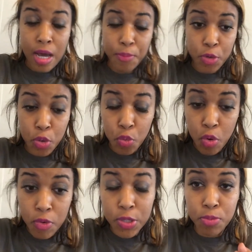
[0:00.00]
I'm going to
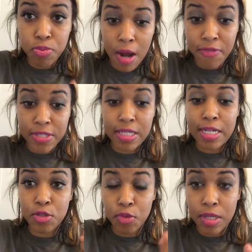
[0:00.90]
war with your prophecy that
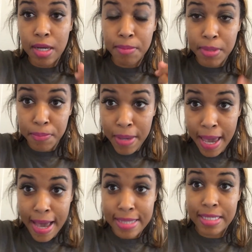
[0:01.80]
is going to come to
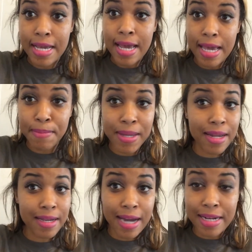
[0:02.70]
pass. Amen.
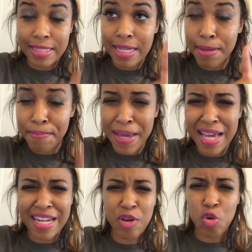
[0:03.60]
That God is not a
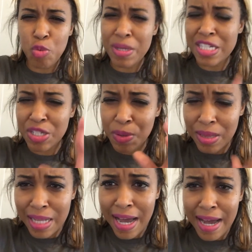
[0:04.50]
man that whom he shall
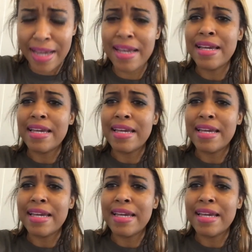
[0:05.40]
lie.